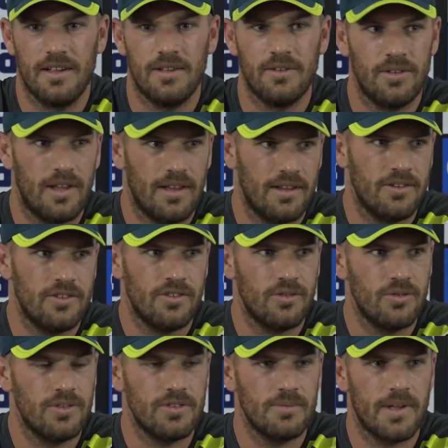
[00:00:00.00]
he was out there just
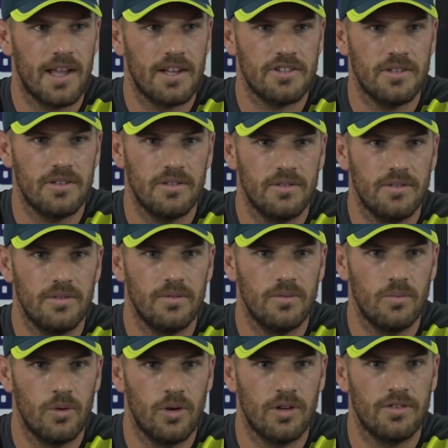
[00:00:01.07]
doing some catching
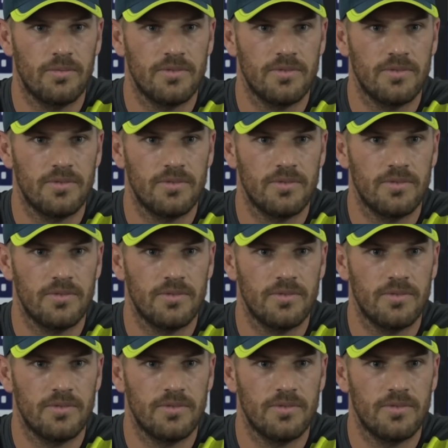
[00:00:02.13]
work,